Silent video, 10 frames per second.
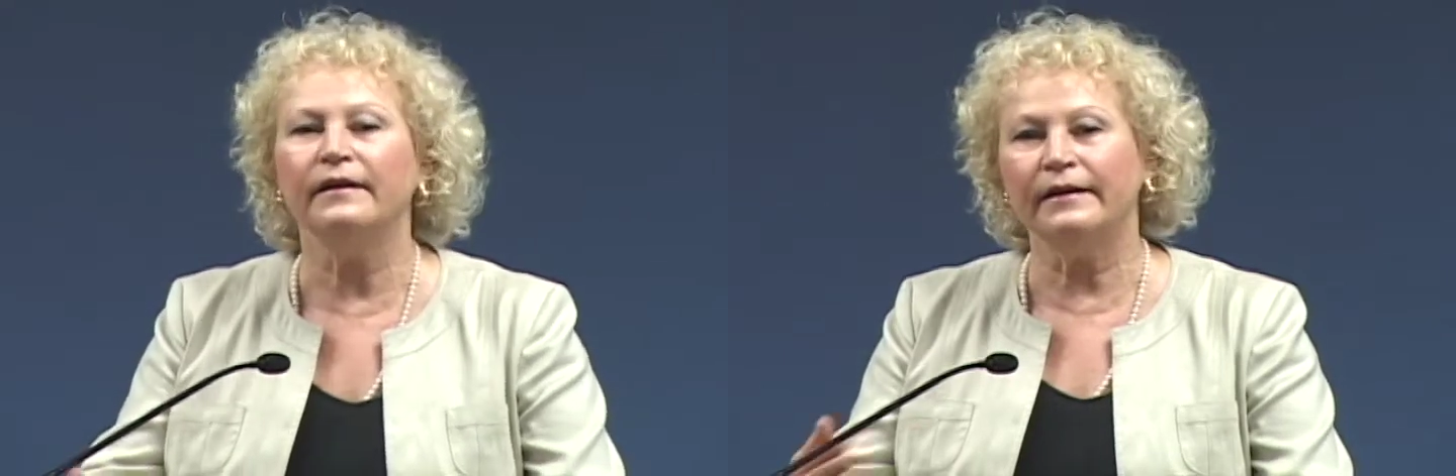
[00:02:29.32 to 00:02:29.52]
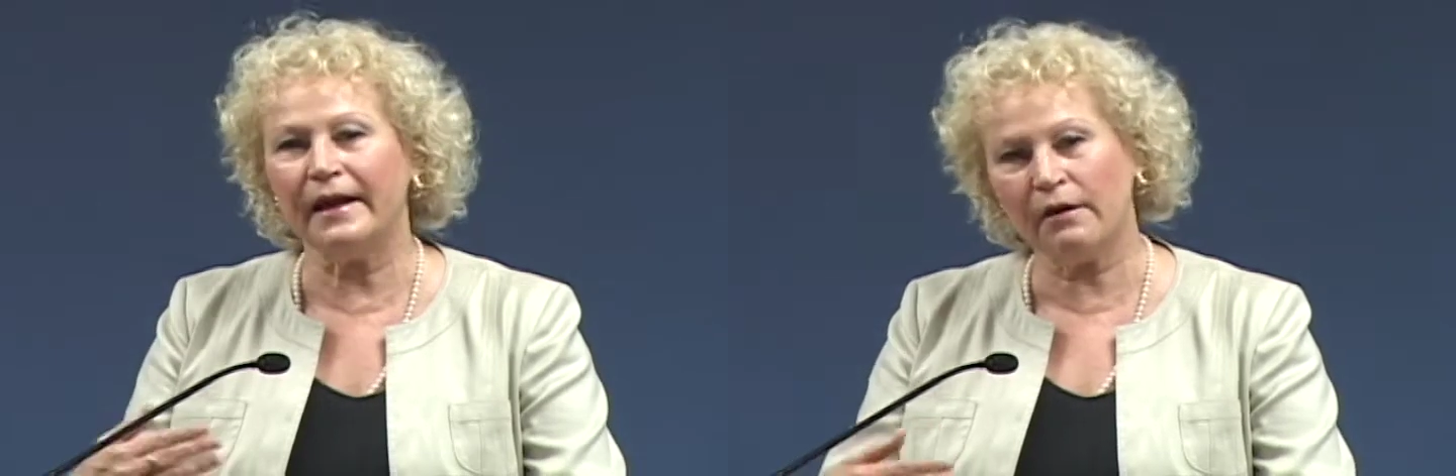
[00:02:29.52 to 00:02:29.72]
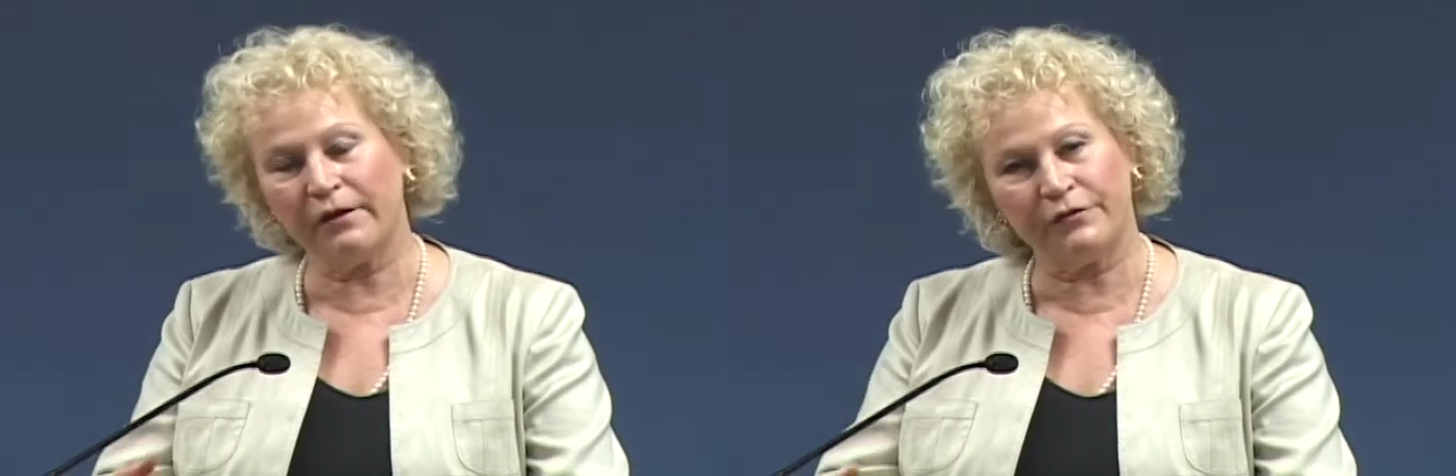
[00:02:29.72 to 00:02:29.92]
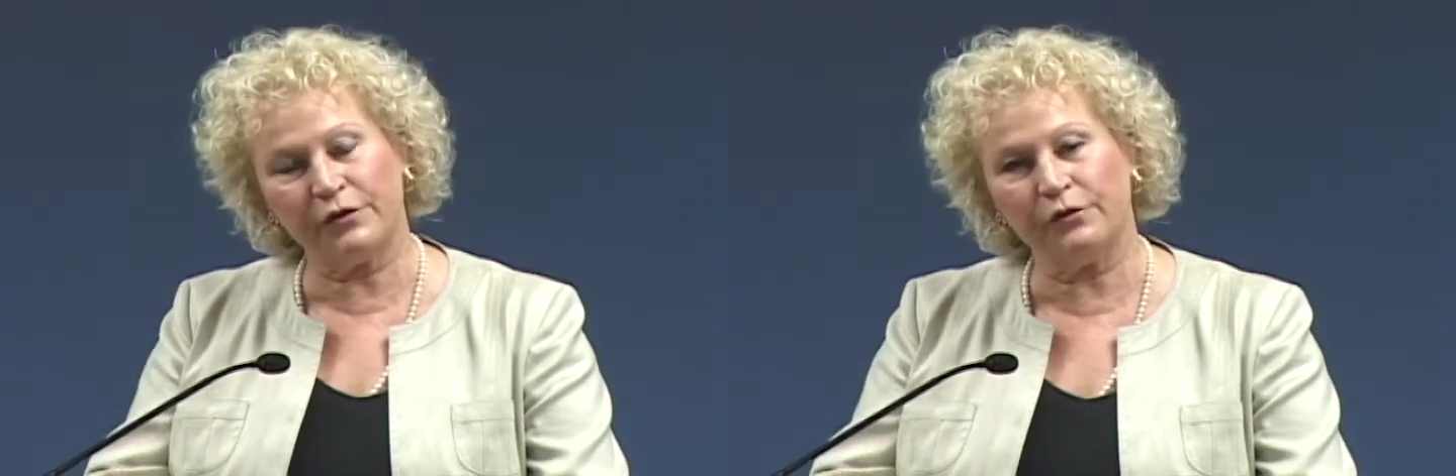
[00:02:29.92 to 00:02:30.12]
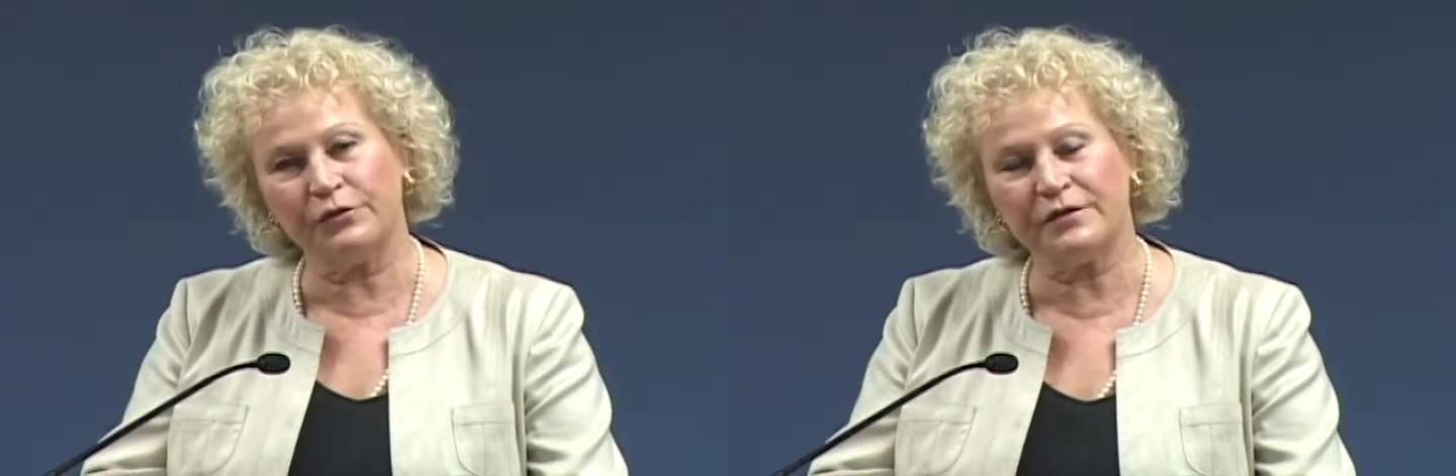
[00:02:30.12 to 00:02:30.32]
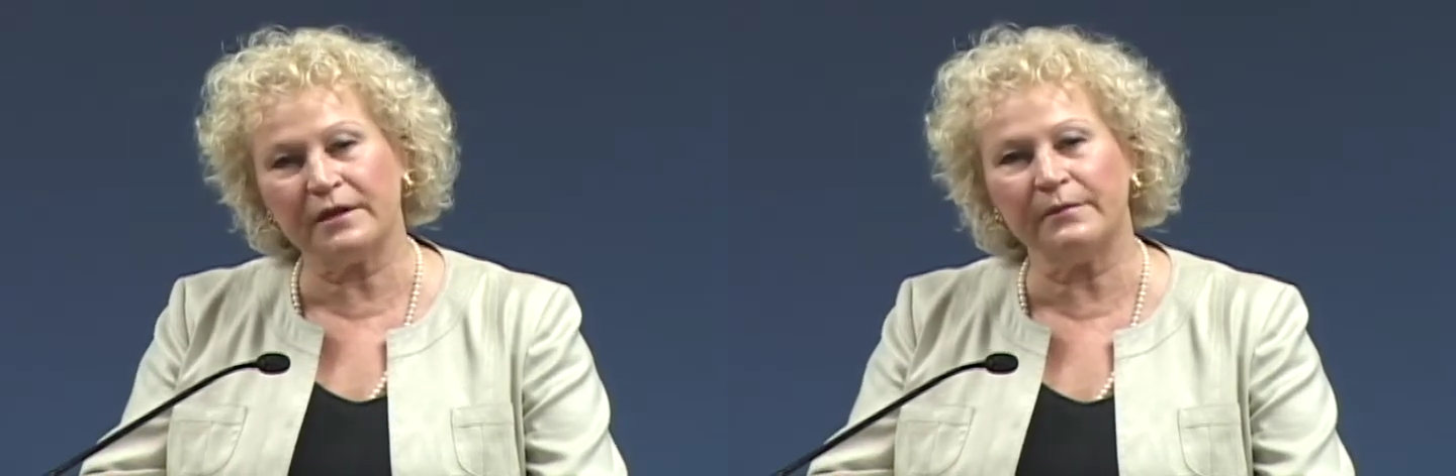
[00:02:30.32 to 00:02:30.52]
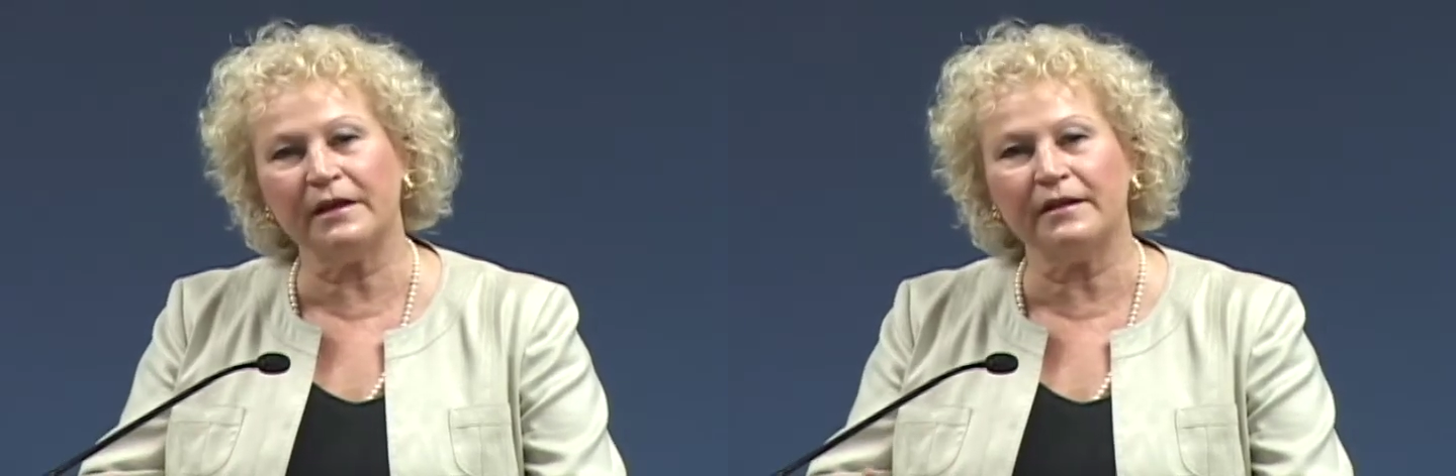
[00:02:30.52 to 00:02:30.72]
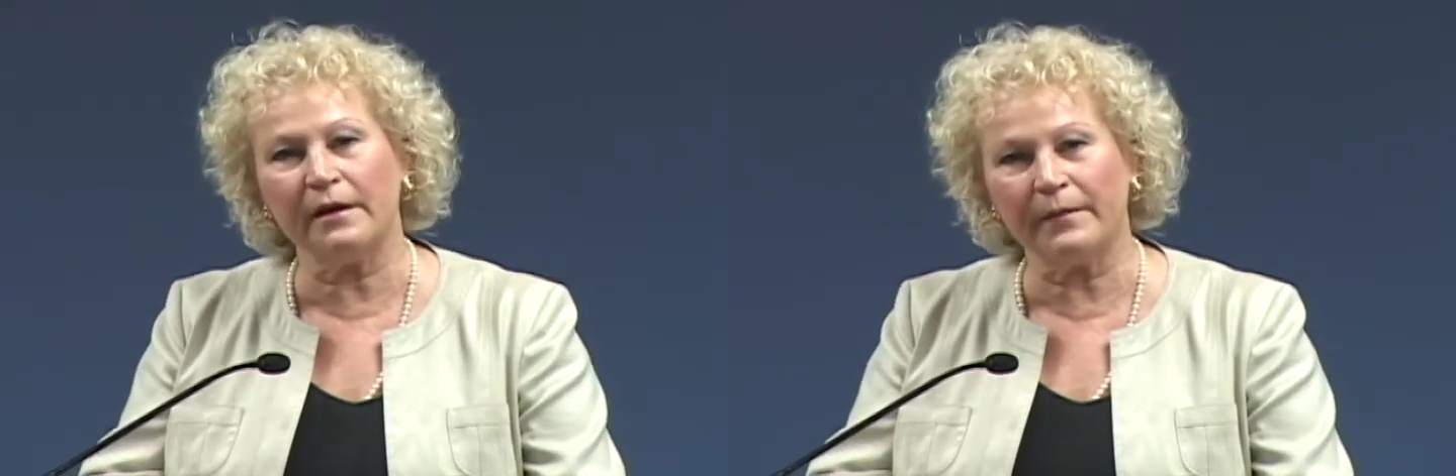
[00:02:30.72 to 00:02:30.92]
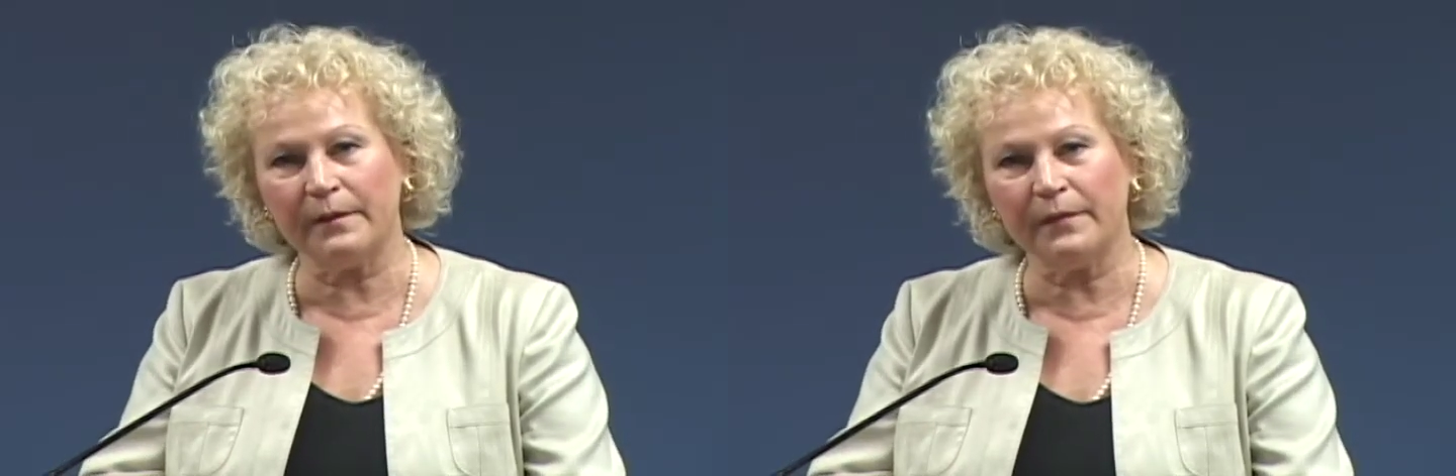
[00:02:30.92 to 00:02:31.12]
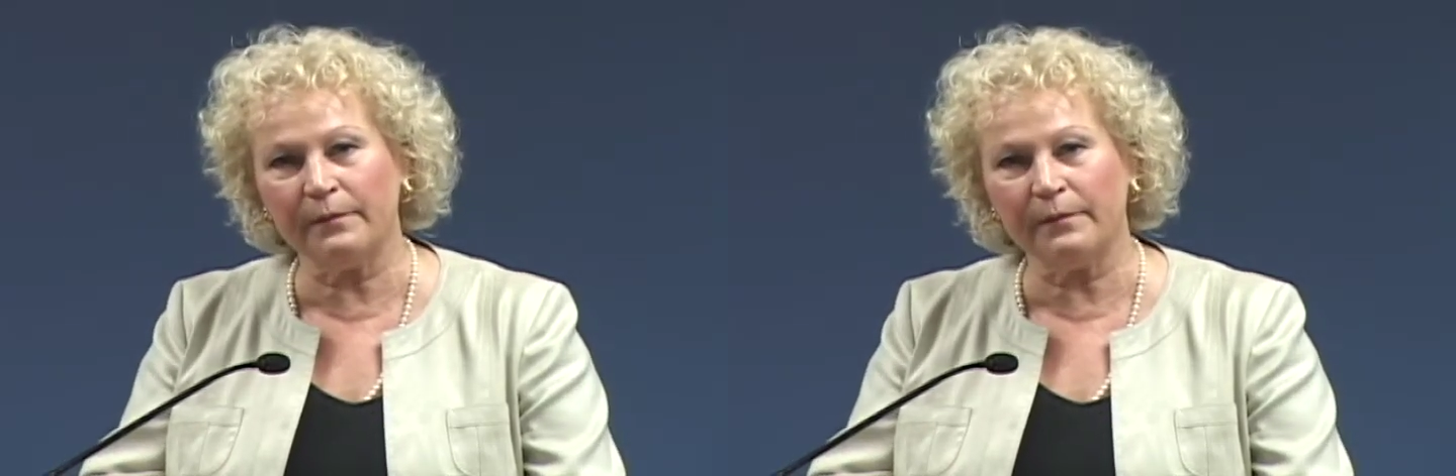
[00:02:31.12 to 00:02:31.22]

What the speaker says: Now I've told you something that might be